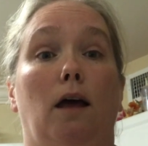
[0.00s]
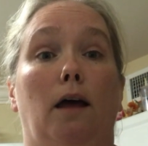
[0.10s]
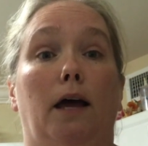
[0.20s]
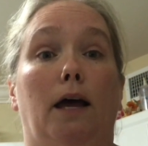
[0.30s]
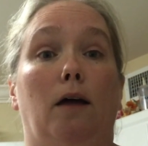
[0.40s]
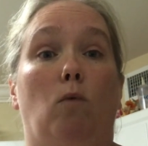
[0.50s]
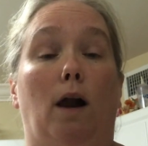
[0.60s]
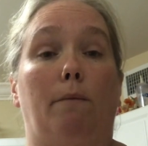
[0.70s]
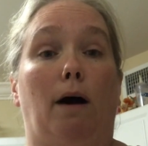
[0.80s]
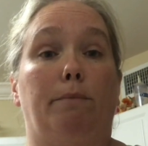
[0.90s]
And
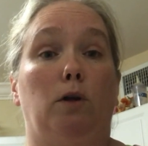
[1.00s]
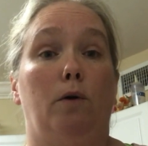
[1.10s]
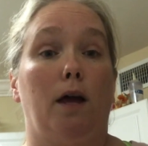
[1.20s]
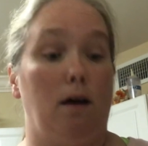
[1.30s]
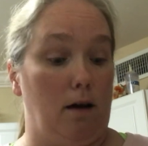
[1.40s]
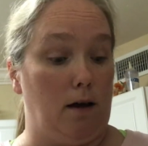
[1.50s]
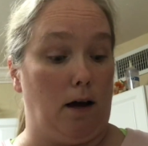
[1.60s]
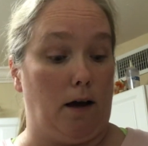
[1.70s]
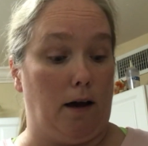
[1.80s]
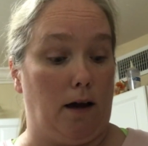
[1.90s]
while I'm uploading,
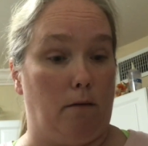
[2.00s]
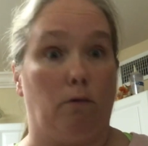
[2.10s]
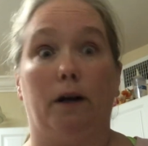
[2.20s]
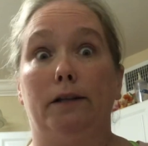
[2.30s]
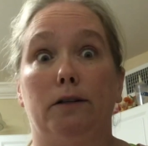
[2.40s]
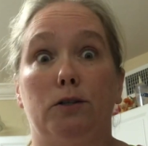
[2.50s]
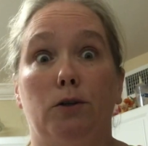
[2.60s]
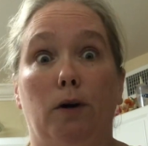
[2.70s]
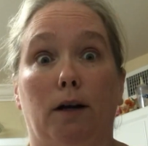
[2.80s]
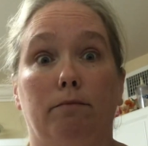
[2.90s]
I am running to the
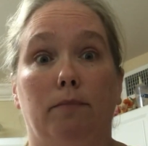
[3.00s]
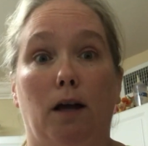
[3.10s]
store.